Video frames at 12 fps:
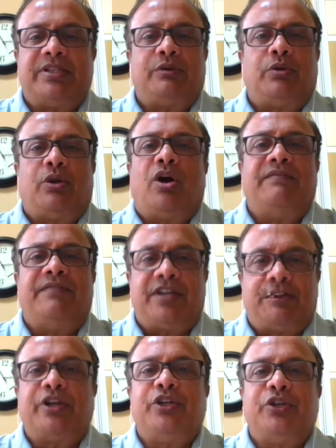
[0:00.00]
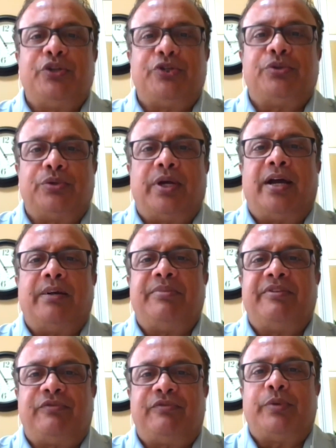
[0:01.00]
that all of us were used to
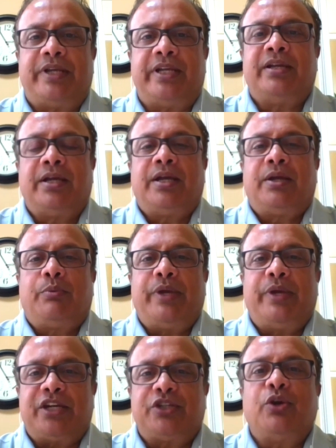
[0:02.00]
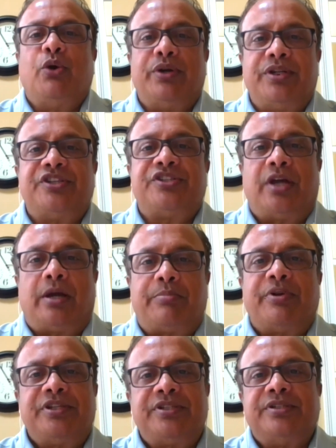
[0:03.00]
before we had to go into this
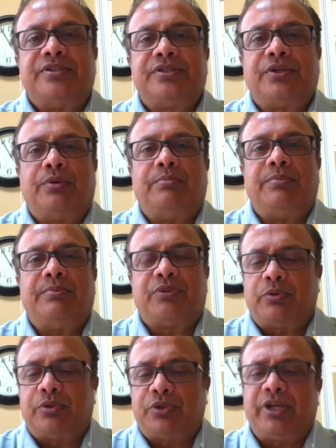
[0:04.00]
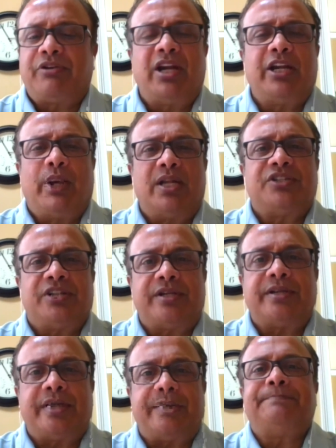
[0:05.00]
operation. So we're doing really well,
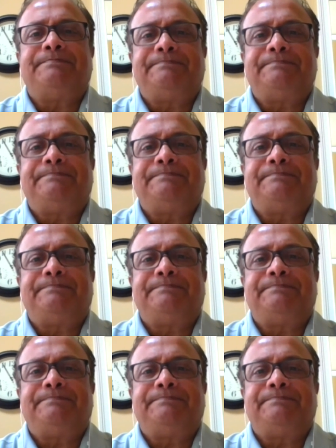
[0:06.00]
Jen. Yeah.